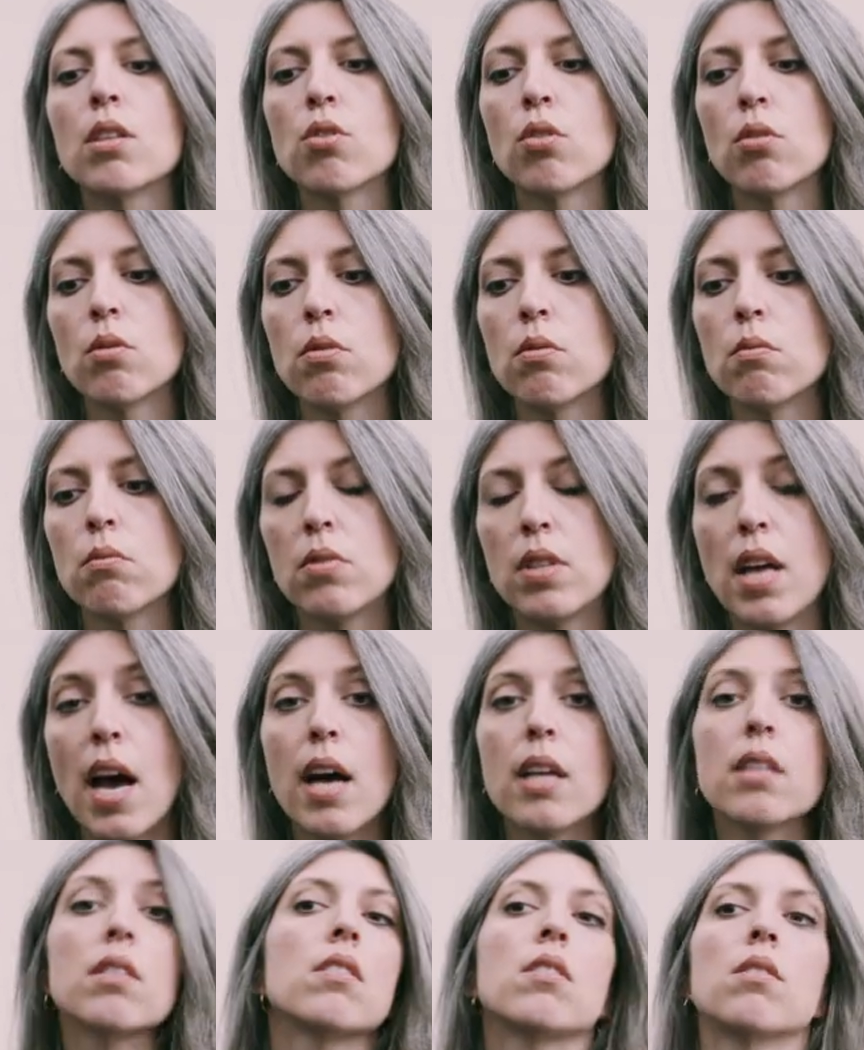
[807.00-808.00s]
So
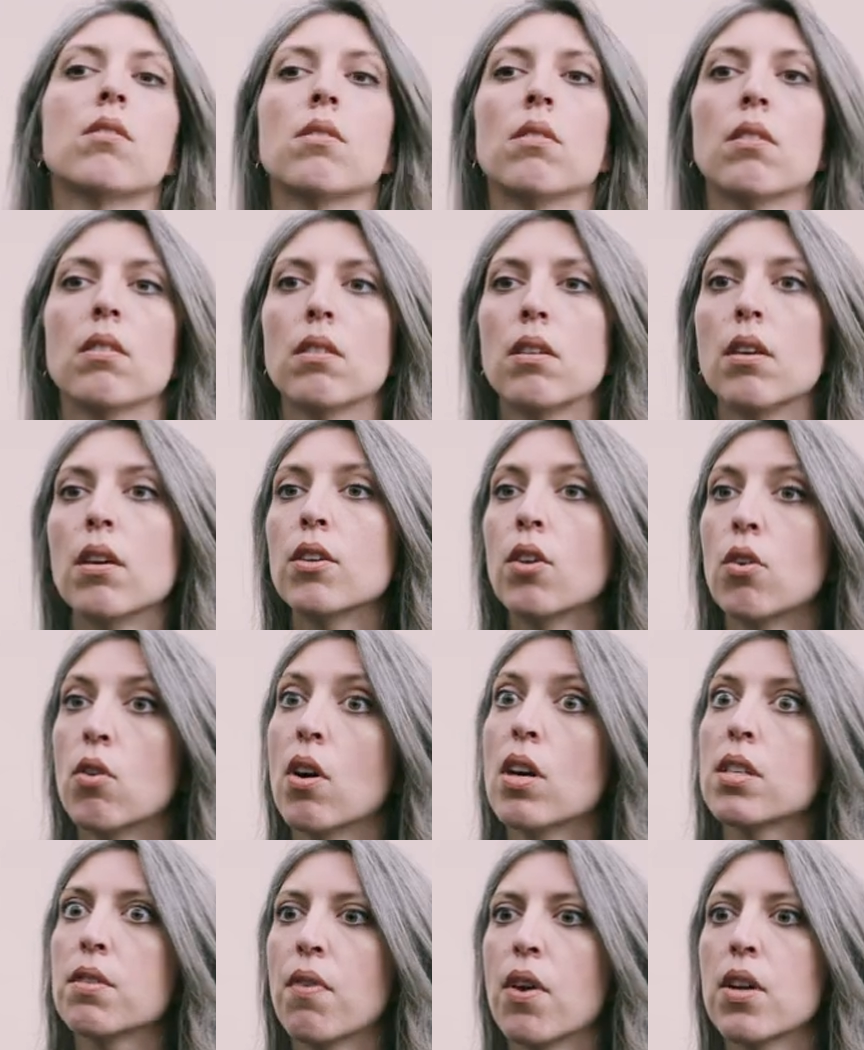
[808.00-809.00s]
that's, you
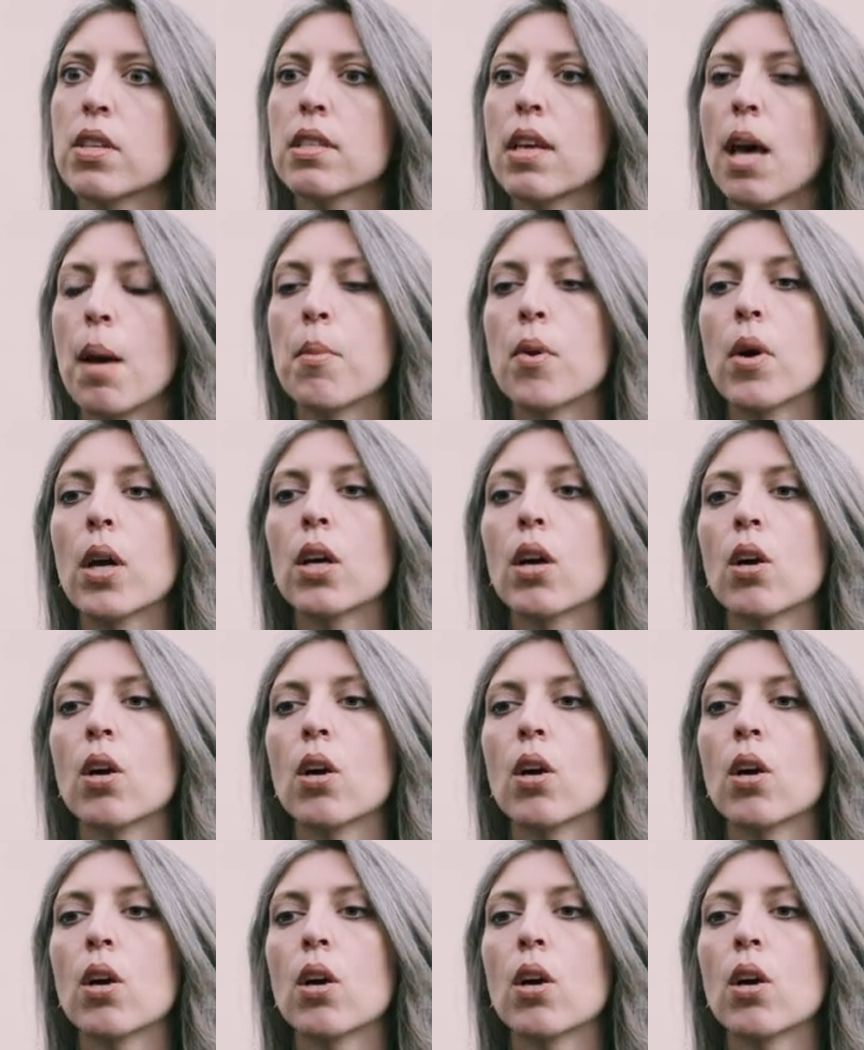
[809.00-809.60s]
know, as far as camera